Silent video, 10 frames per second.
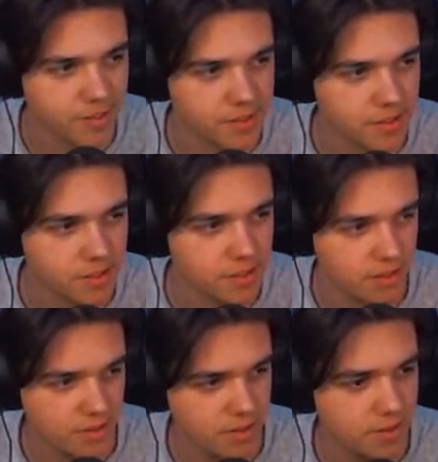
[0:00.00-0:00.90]
is.
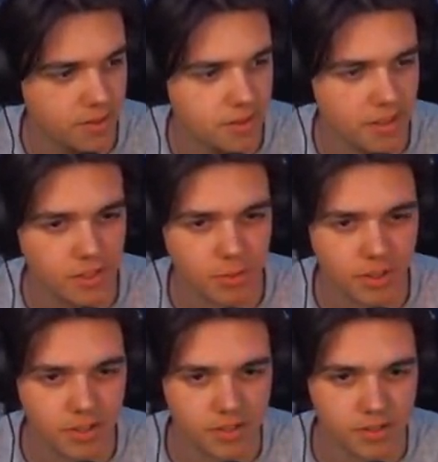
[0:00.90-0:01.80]
That's what
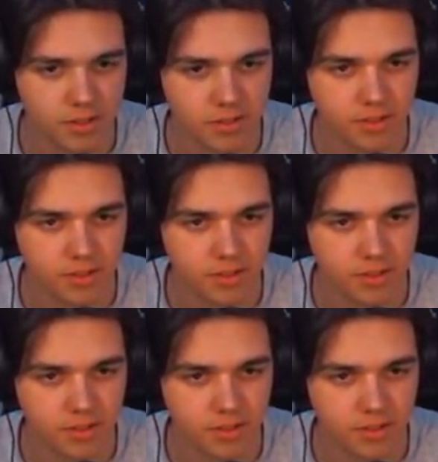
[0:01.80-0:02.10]
it is.